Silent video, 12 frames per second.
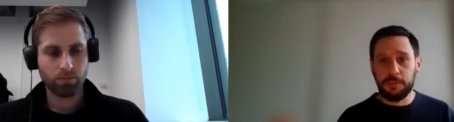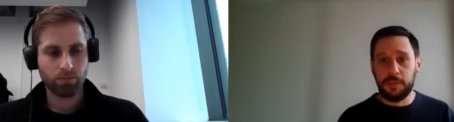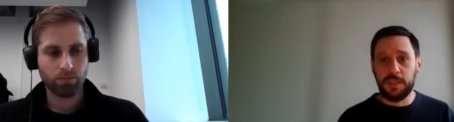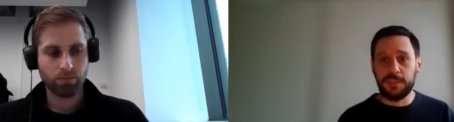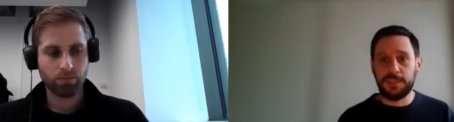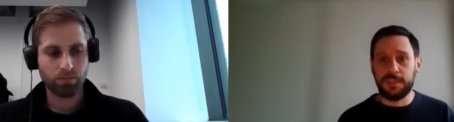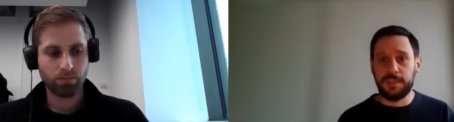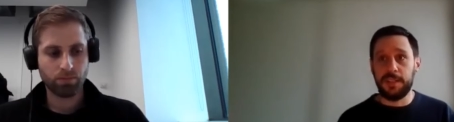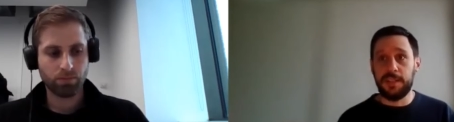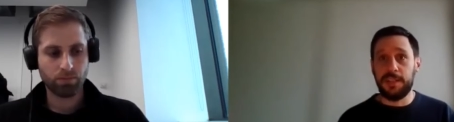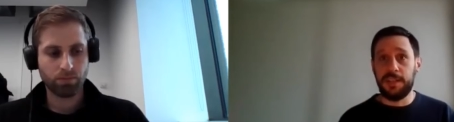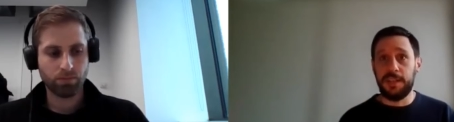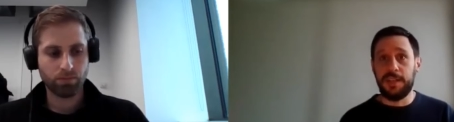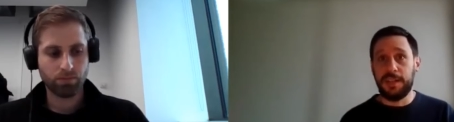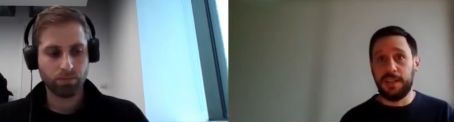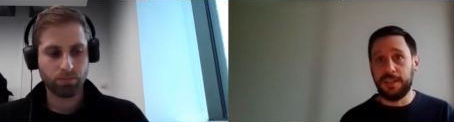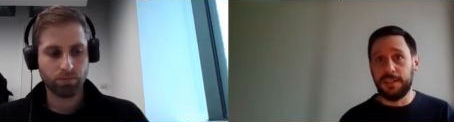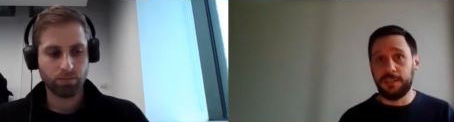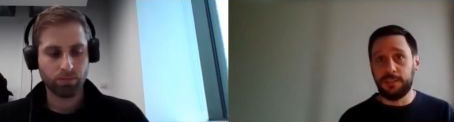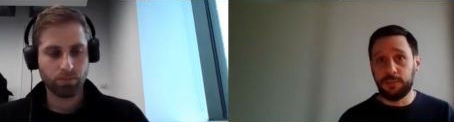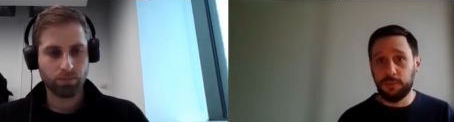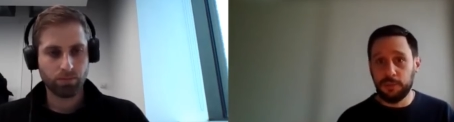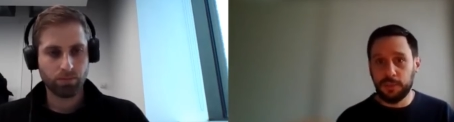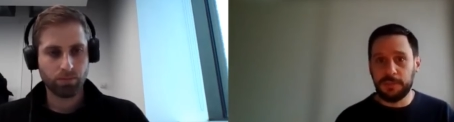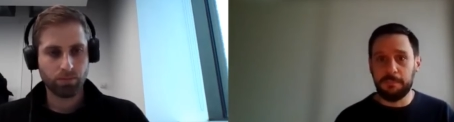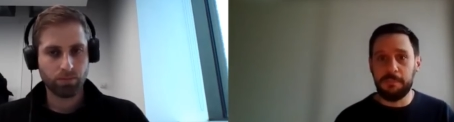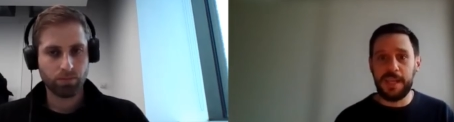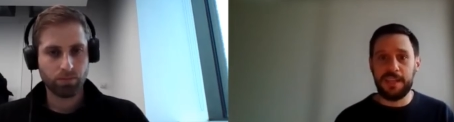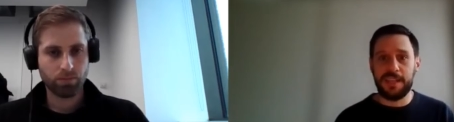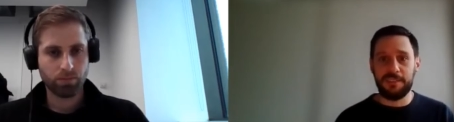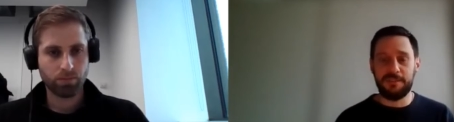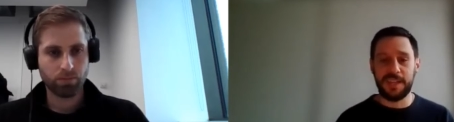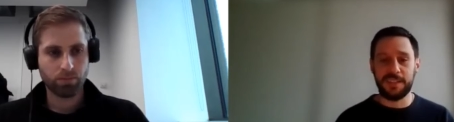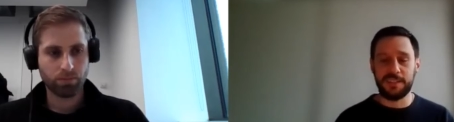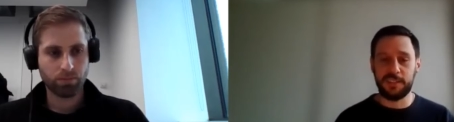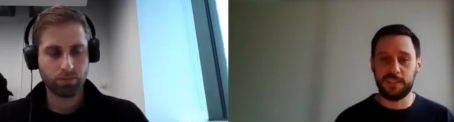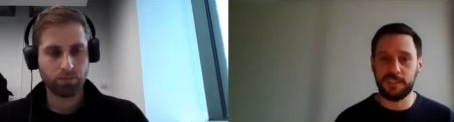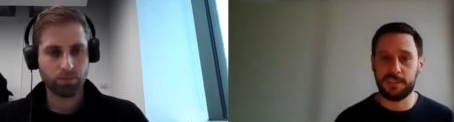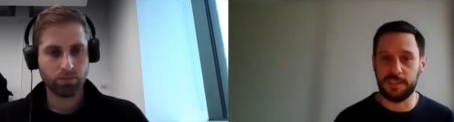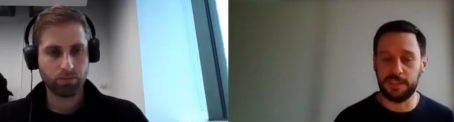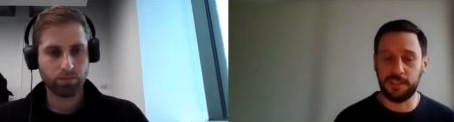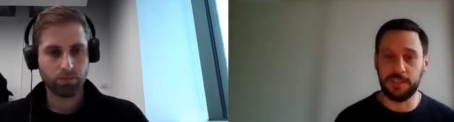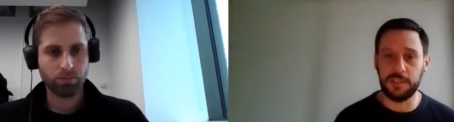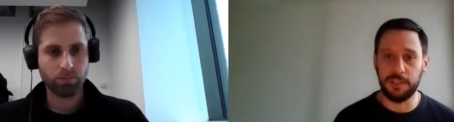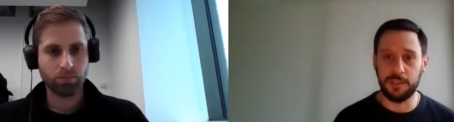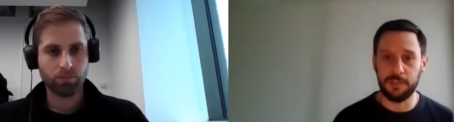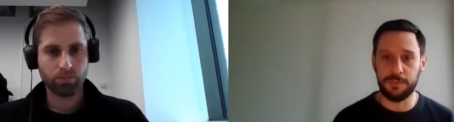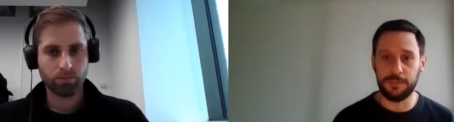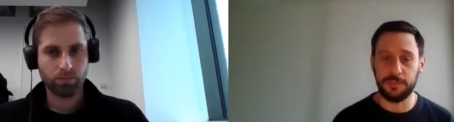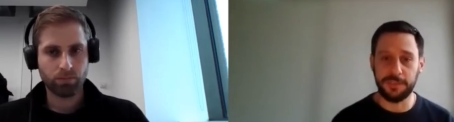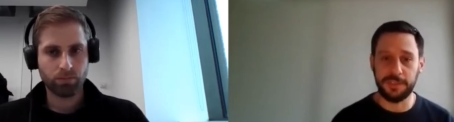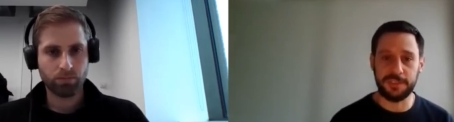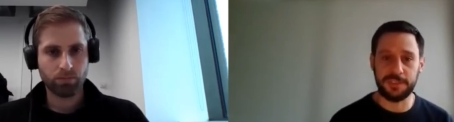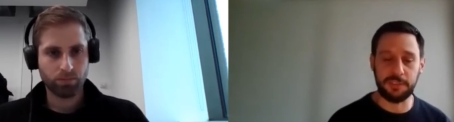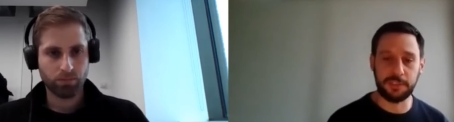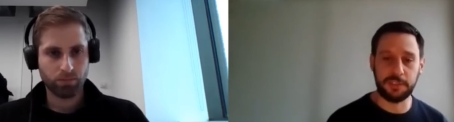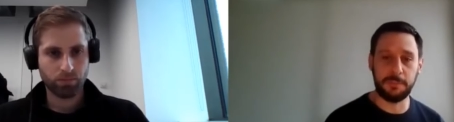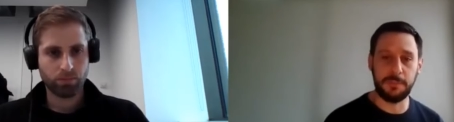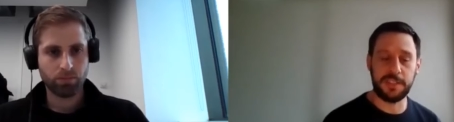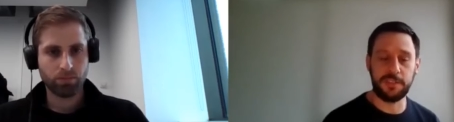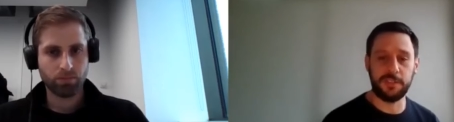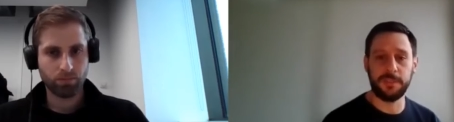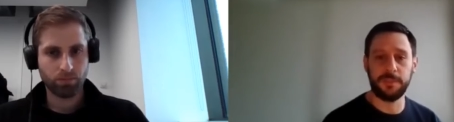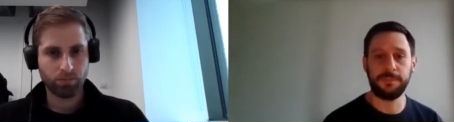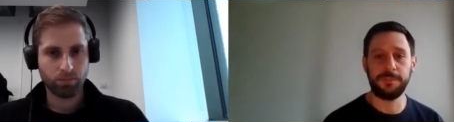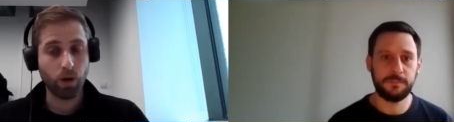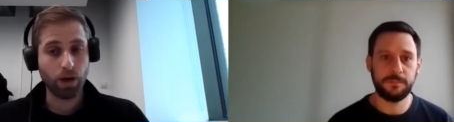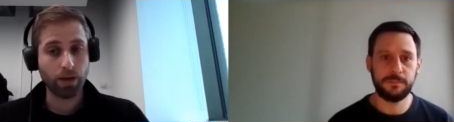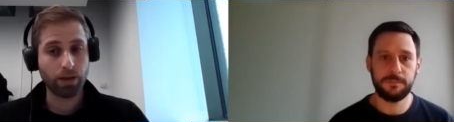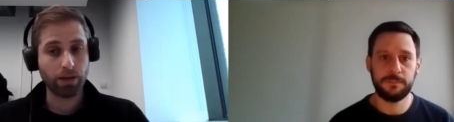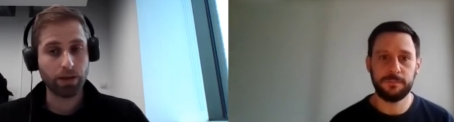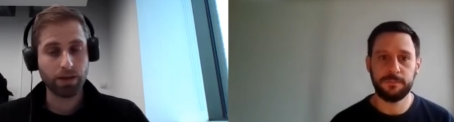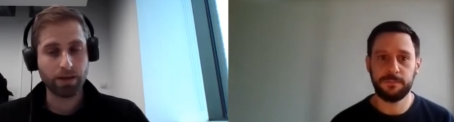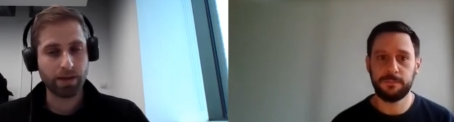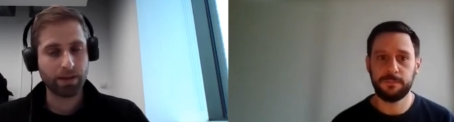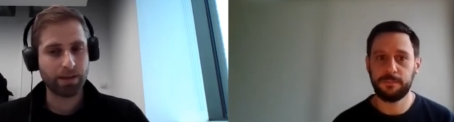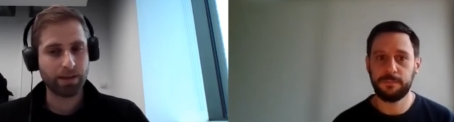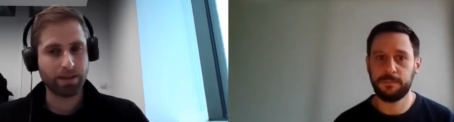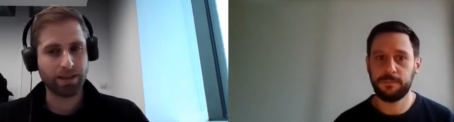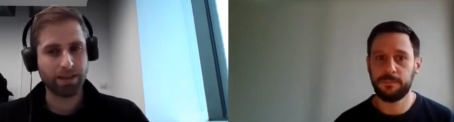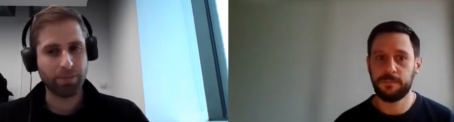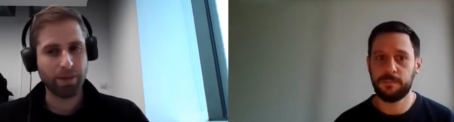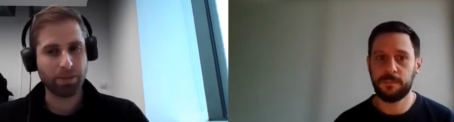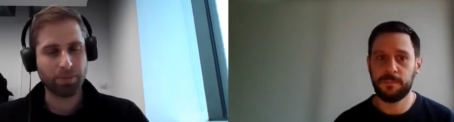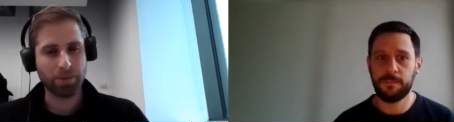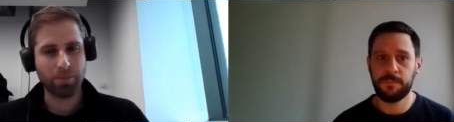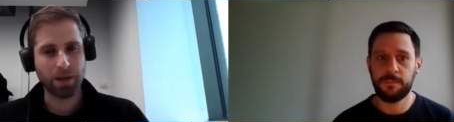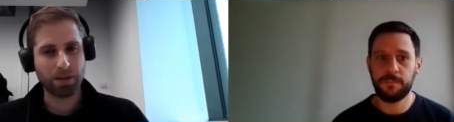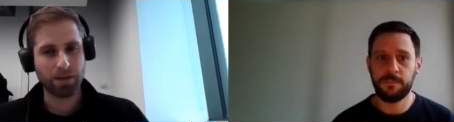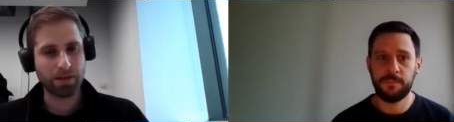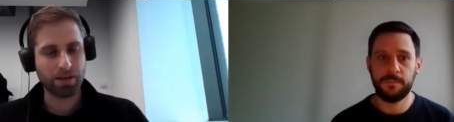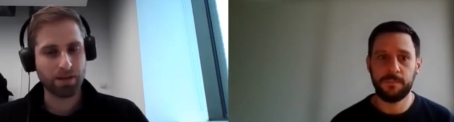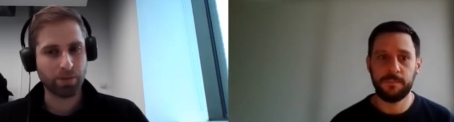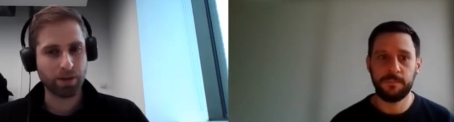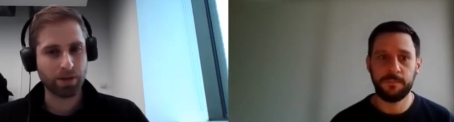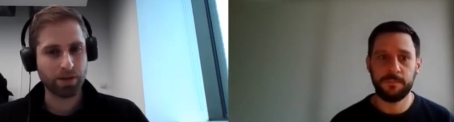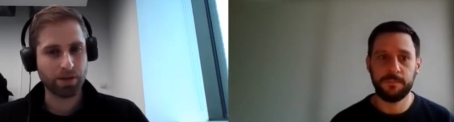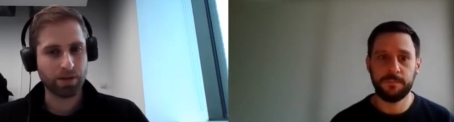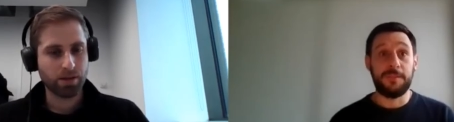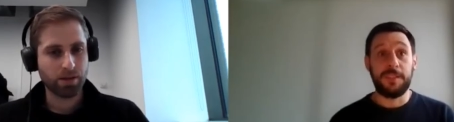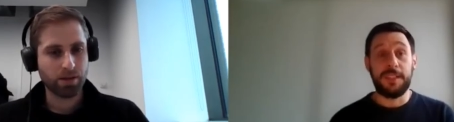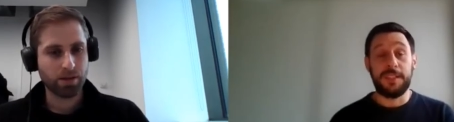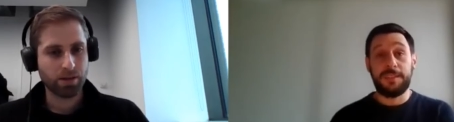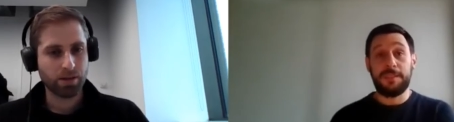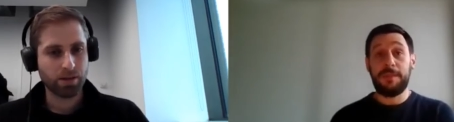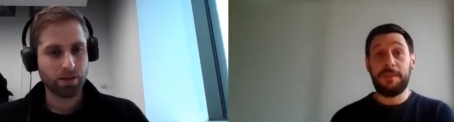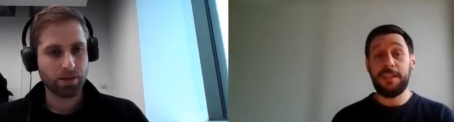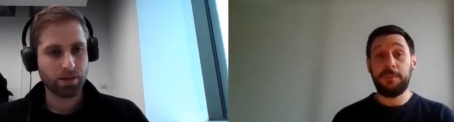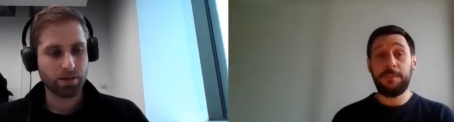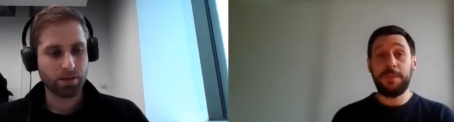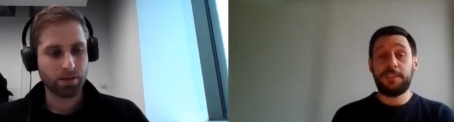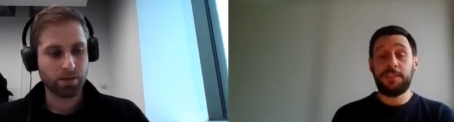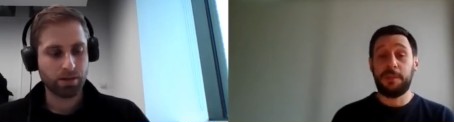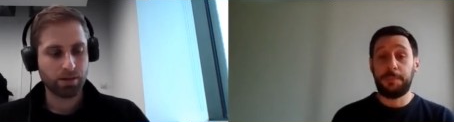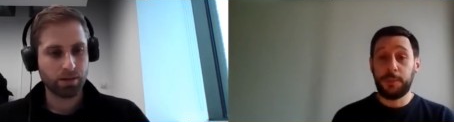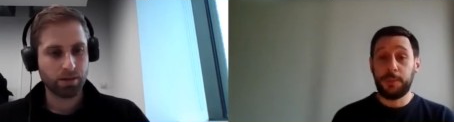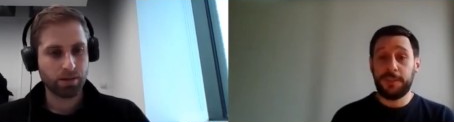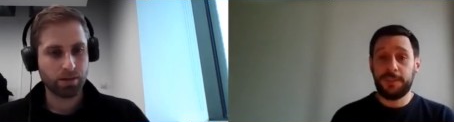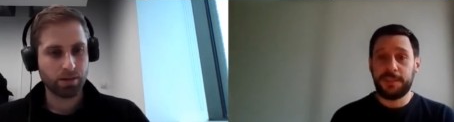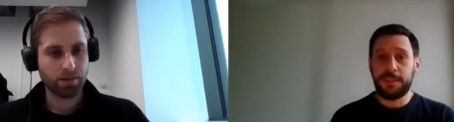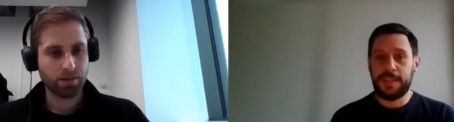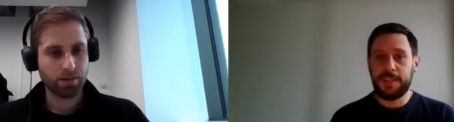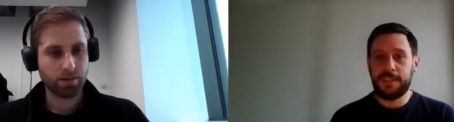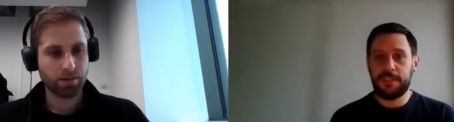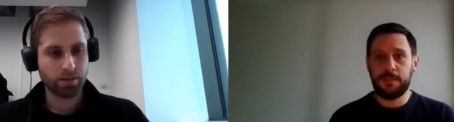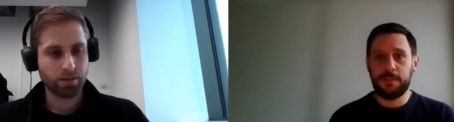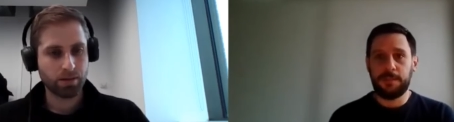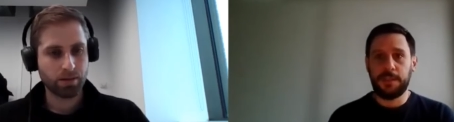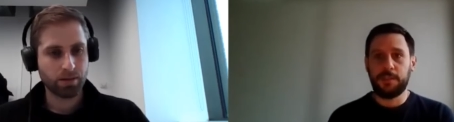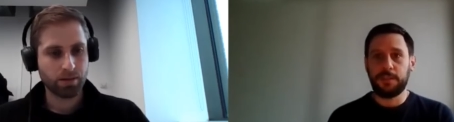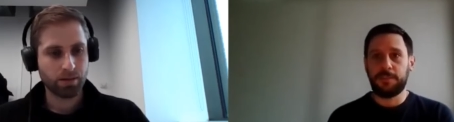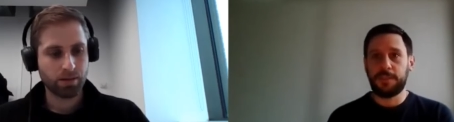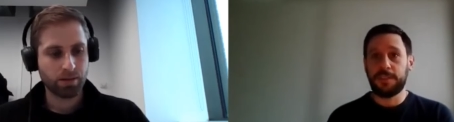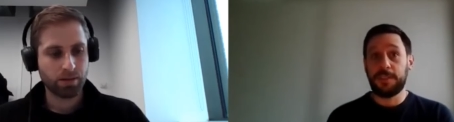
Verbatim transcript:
Speaker 1: of QALYs uh, uh, are, two of the main advantages uh, of, of this outcome measure.
Speaker 2: Why is that that they might be bad in some cases? They
Speaker 1: might not be so appropriate in some cases because, for